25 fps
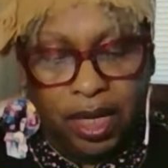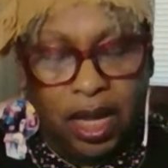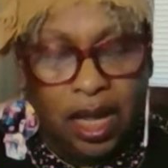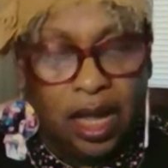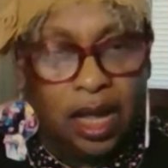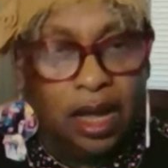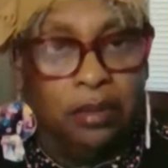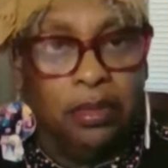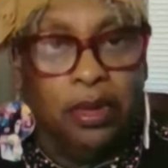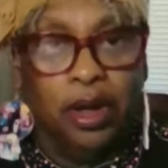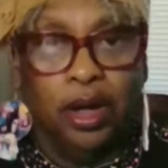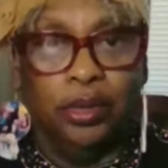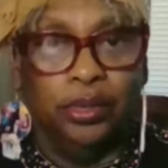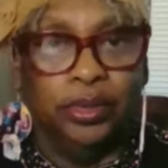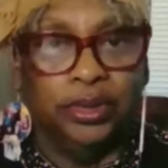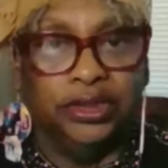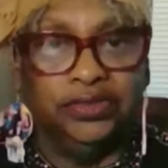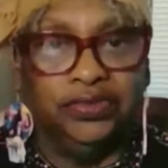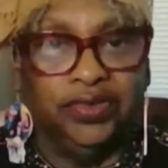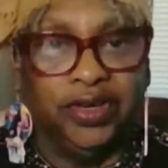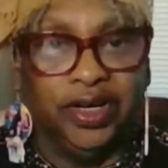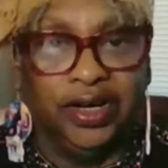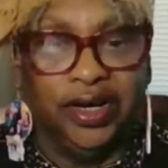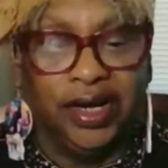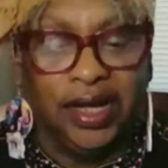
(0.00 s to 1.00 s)
I'm always
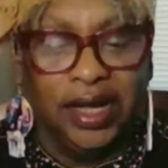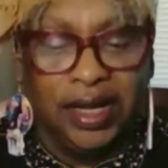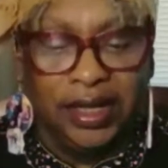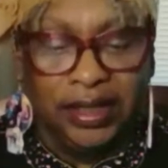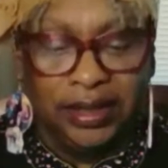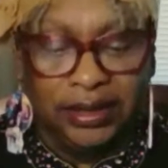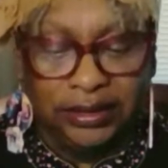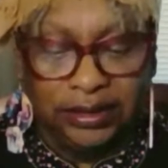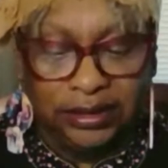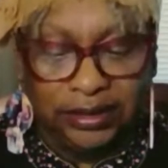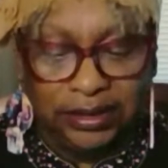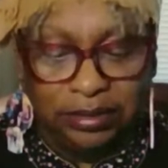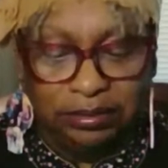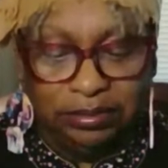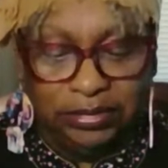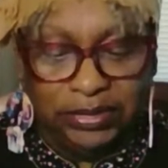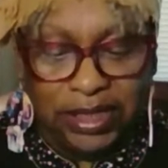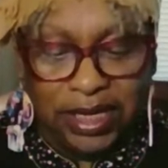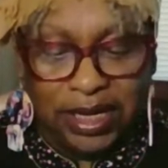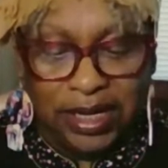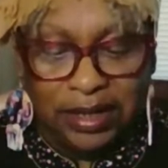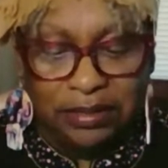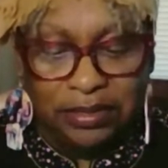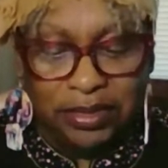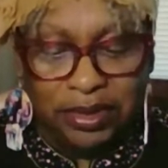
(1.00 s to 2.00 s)
very honest,
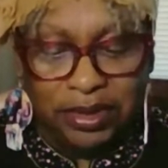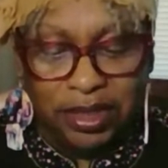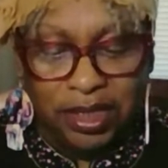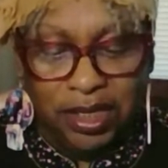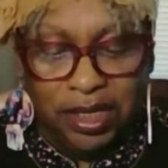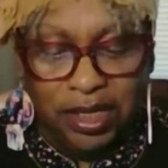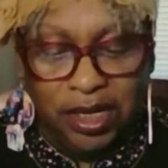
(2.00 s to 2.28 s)
sometimes